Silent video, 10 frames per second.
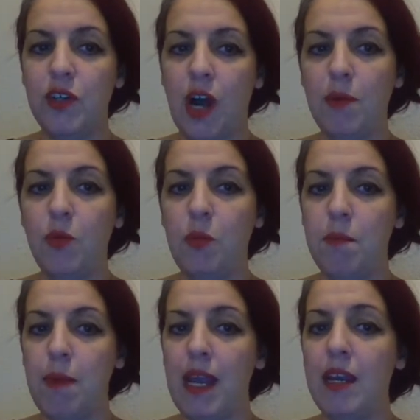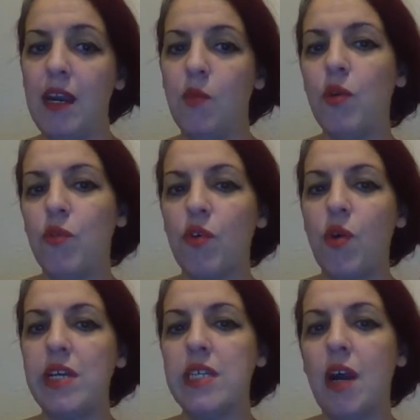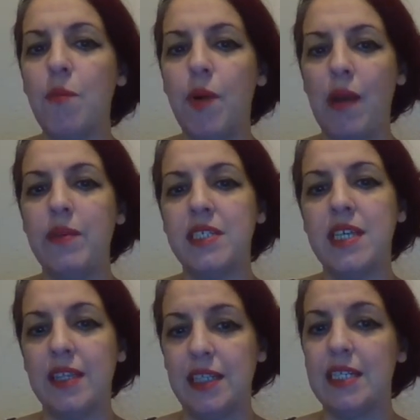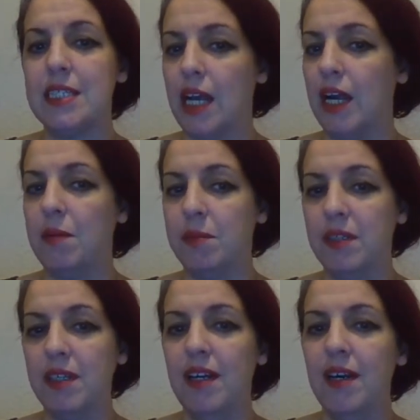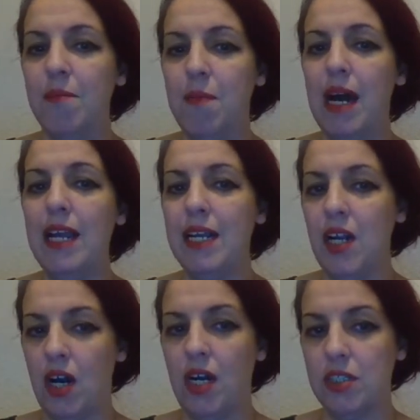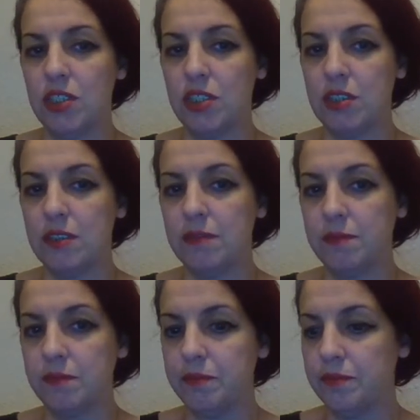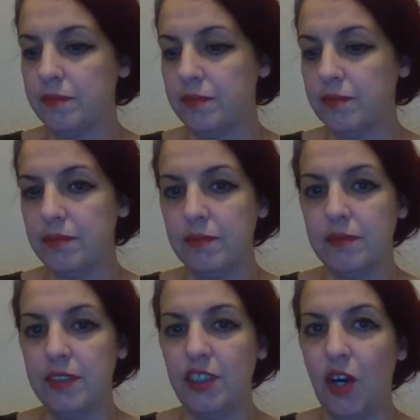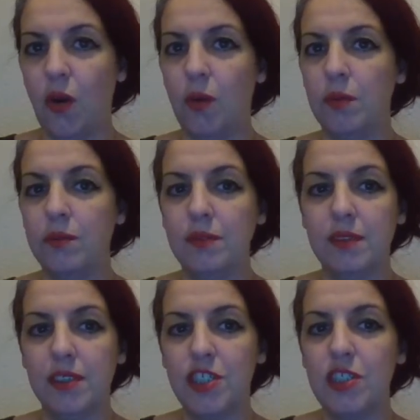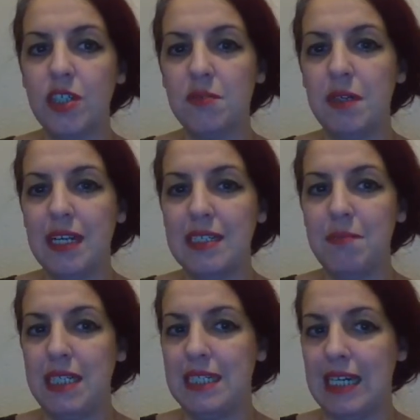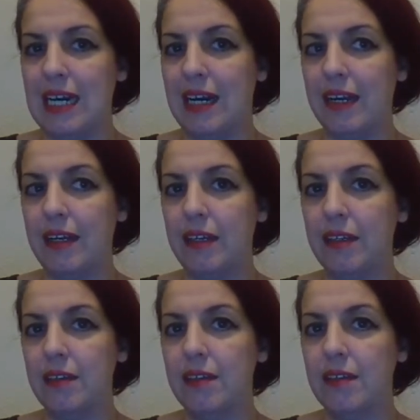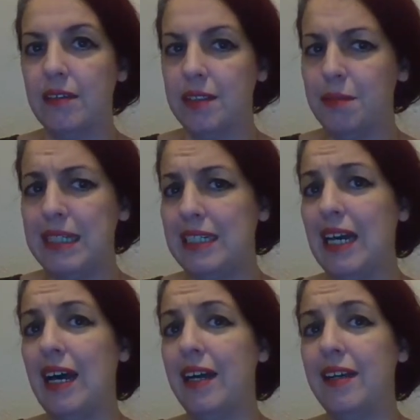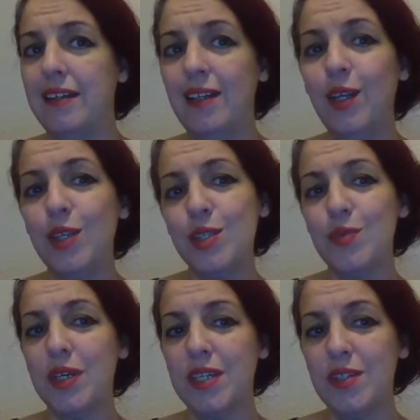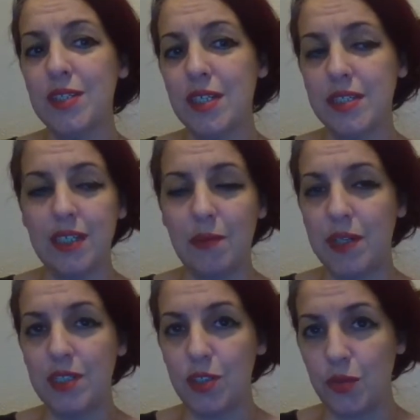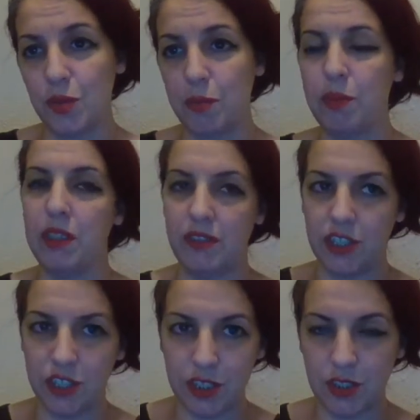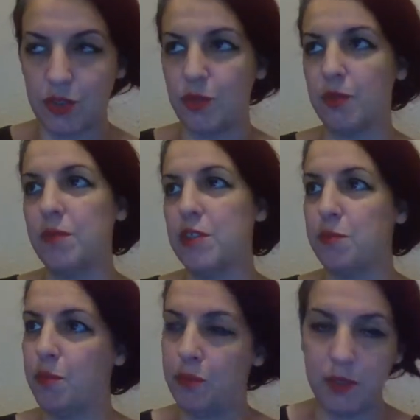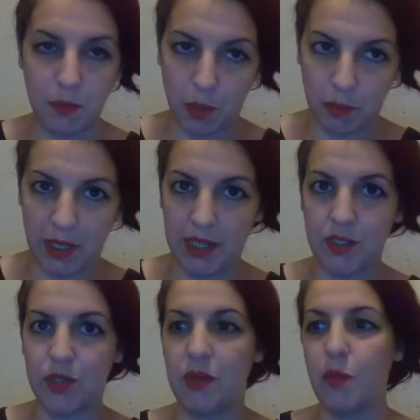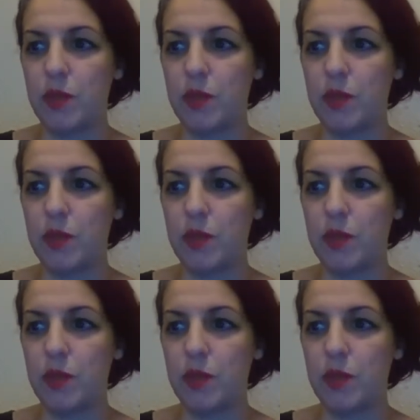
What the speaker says: comment will be made, and we request our privacy at this time. My gosh. Yo. She talks about like somebody die. This is what celebrities do, or politicians do, or sport players. When